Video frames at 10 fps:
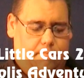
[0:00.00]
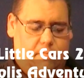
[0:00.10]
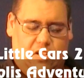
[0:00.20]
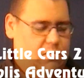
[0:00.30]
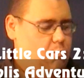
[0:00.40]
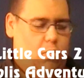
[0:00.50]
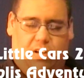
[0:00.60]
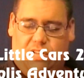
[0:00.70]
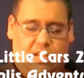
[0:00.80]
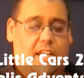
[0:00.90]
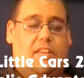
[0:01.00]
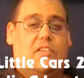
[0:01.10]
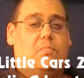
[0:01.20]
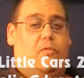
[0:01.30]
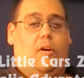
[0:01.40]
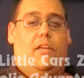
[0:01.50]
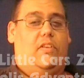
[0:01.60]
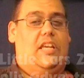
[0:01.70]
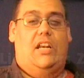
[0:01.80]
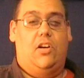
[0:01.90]
Just want to say this before I
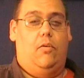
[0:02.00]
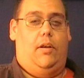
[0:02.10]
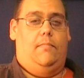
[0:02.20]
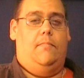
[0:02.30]
even get into it.